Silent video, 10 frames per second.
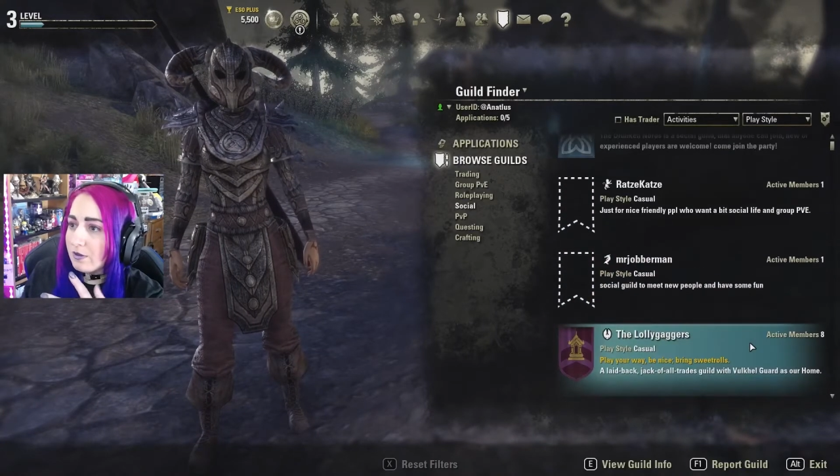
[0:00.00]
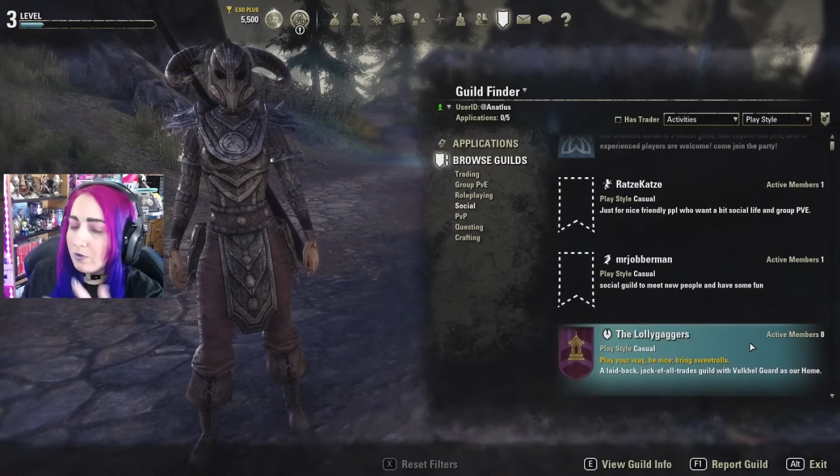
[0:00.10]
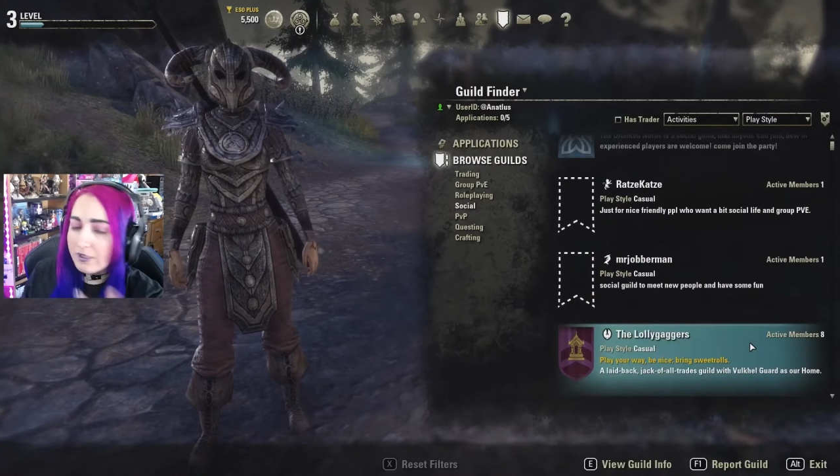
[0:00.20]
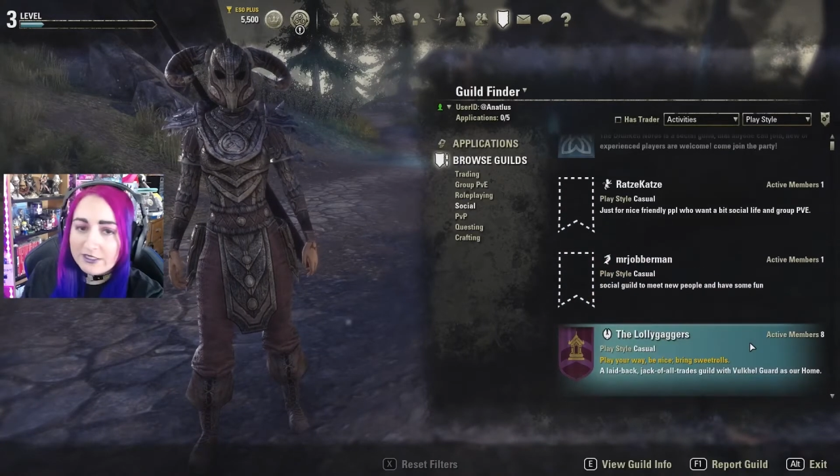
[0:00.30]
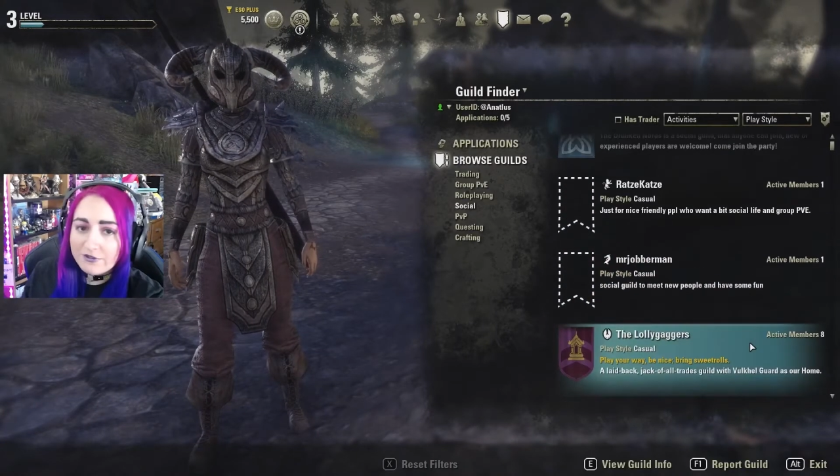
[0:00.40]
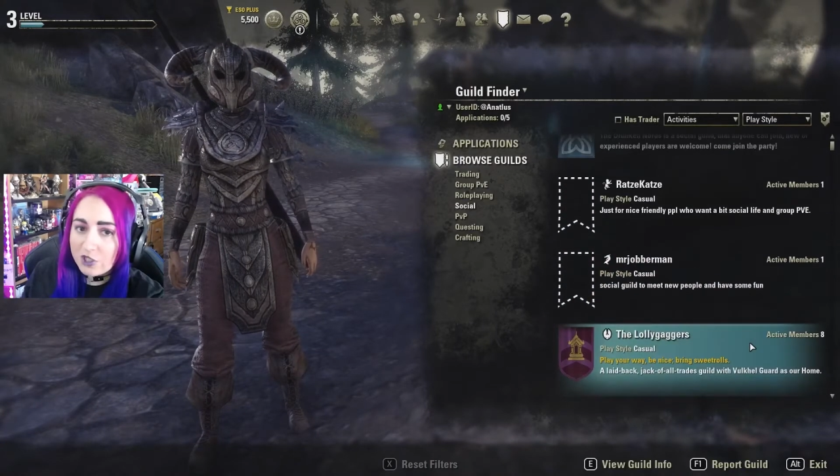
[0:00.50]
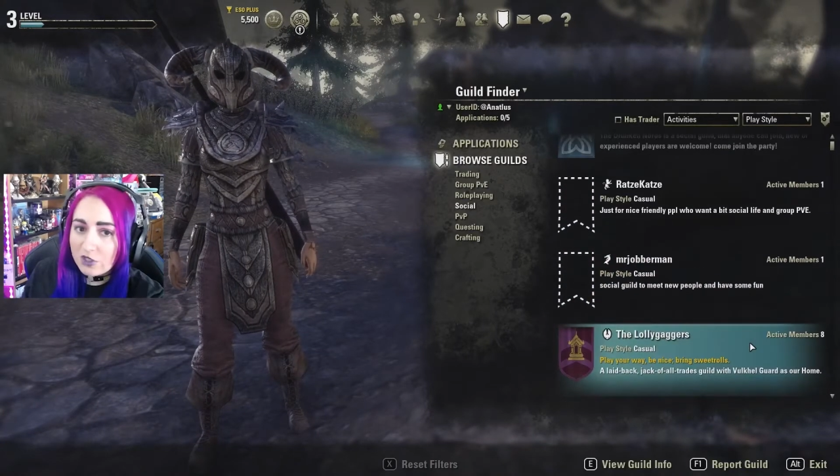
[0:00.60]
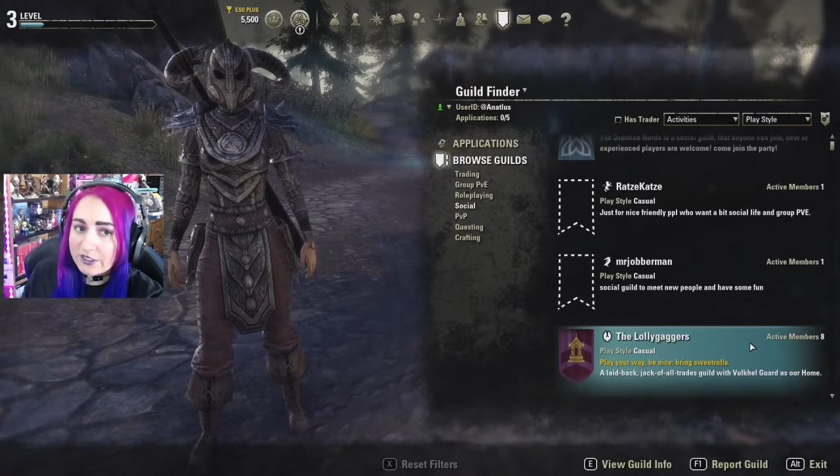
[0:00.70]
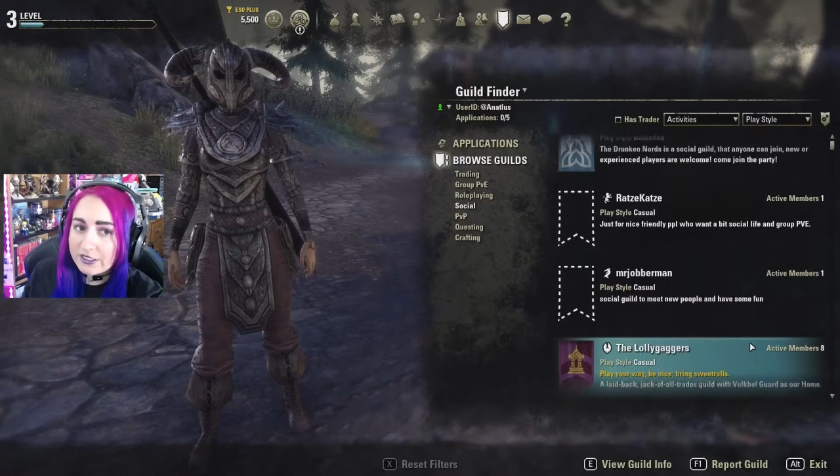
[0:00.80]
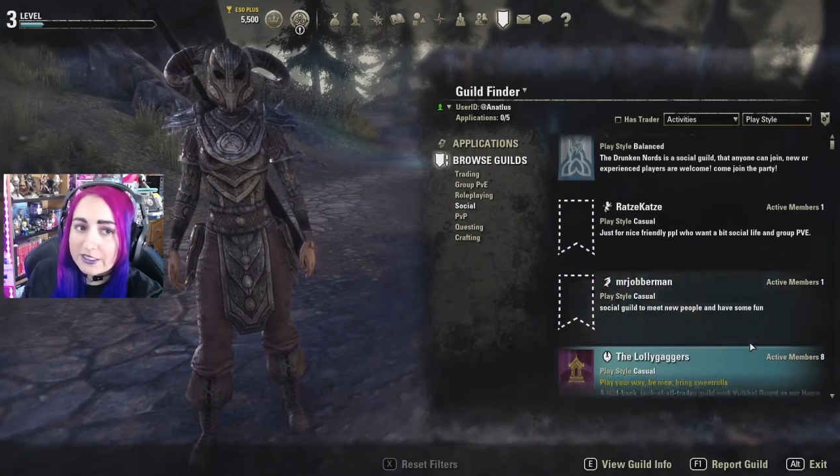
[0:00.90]
Once you've
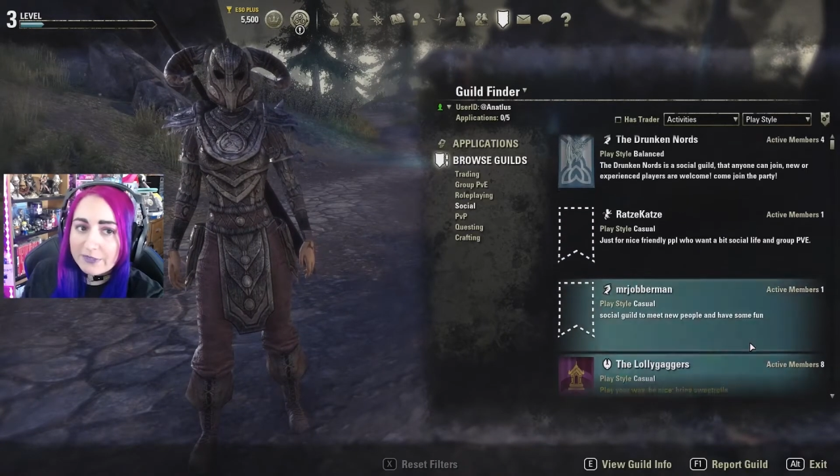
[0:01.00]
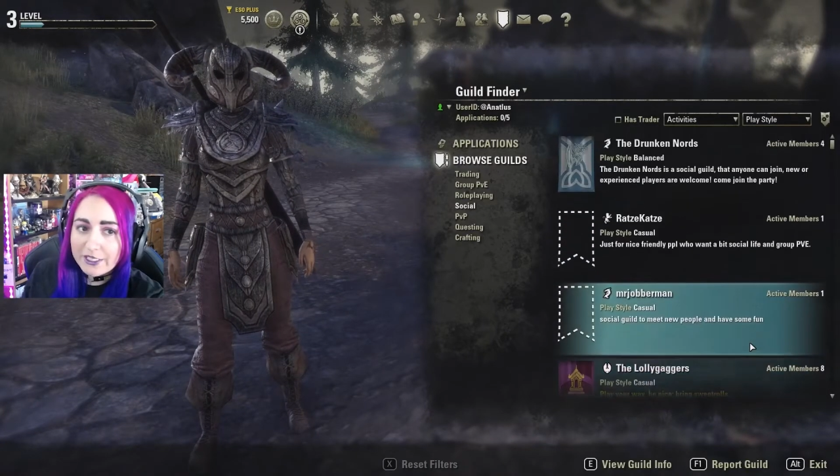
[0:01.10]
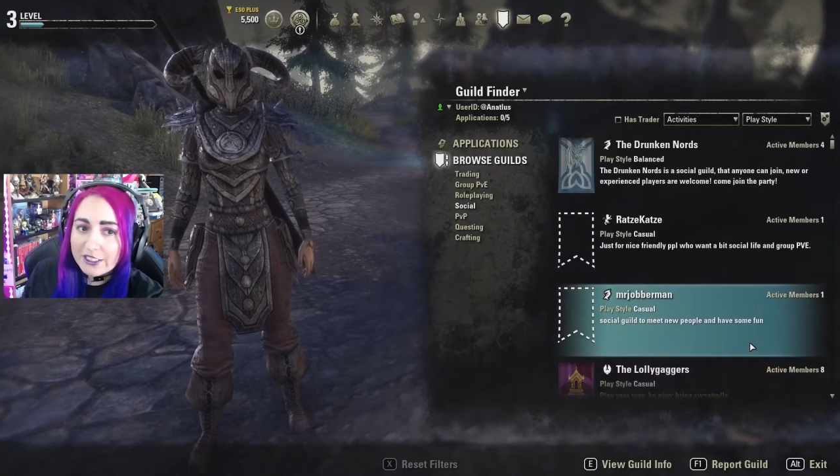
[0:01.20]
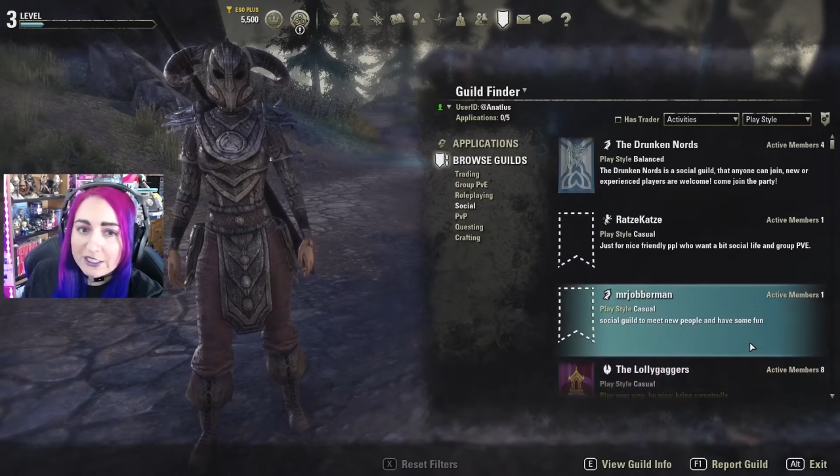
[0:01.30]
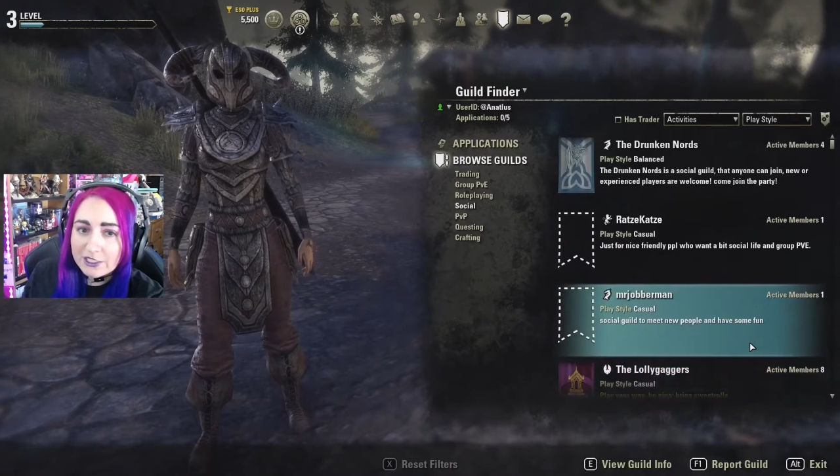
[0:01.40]
chosen some guilds